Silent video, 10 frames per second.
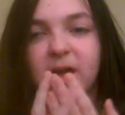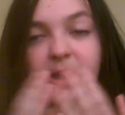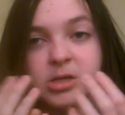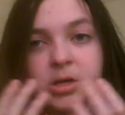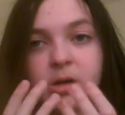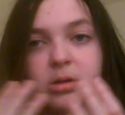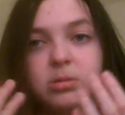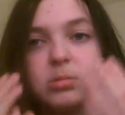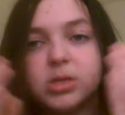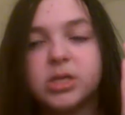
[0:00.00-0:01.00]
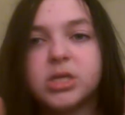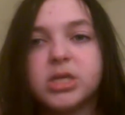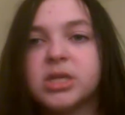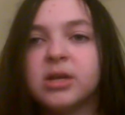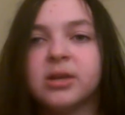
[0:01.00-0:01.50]
eyes are
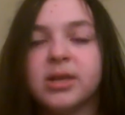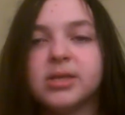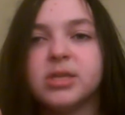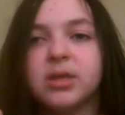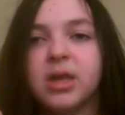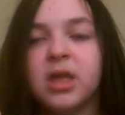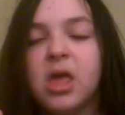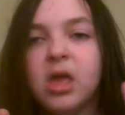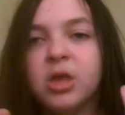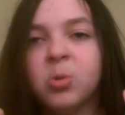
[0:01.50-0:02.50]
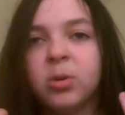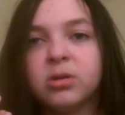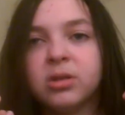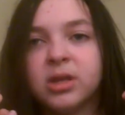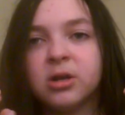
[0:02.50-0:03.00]
seriously. You are
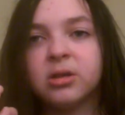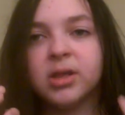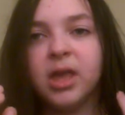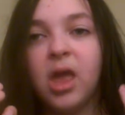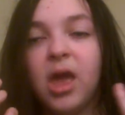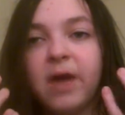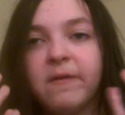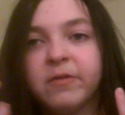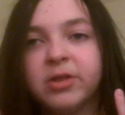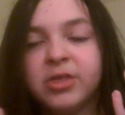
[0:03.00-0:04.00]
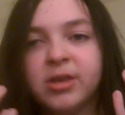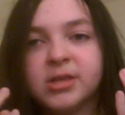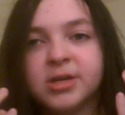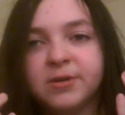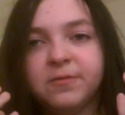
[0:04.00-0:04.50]
literally everything is
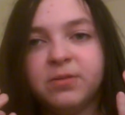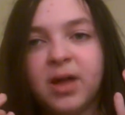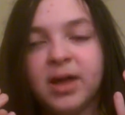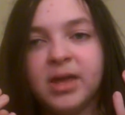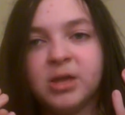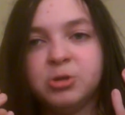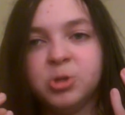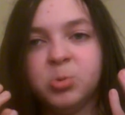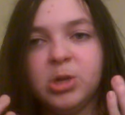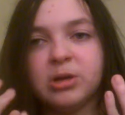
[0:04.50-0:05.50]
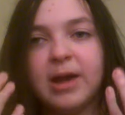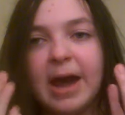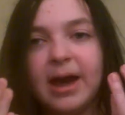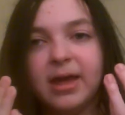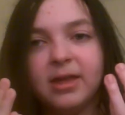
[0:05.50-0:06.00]
gonna fly into your
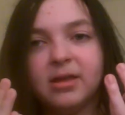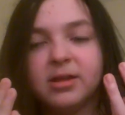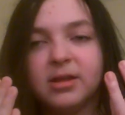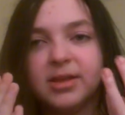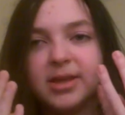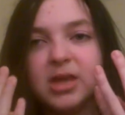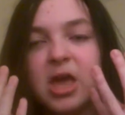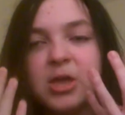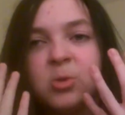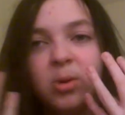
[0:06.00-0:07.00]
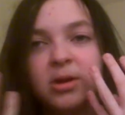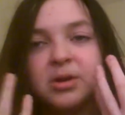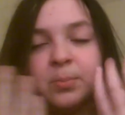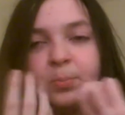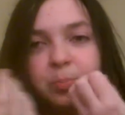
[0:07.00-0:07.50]
eye. Like you were
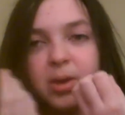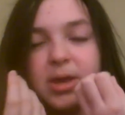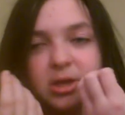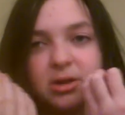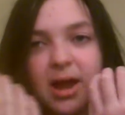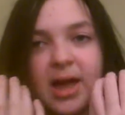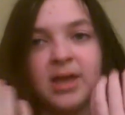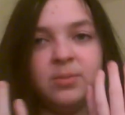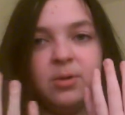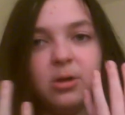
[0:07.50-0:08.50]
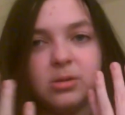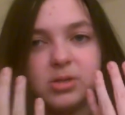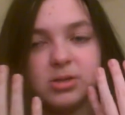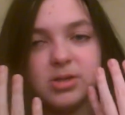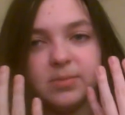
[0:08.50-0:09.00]
gonna break your
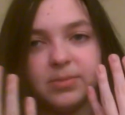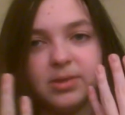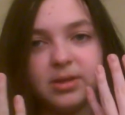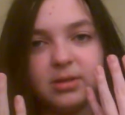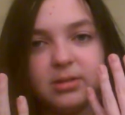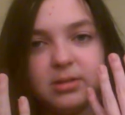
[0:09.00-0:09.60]
eyeballs or something.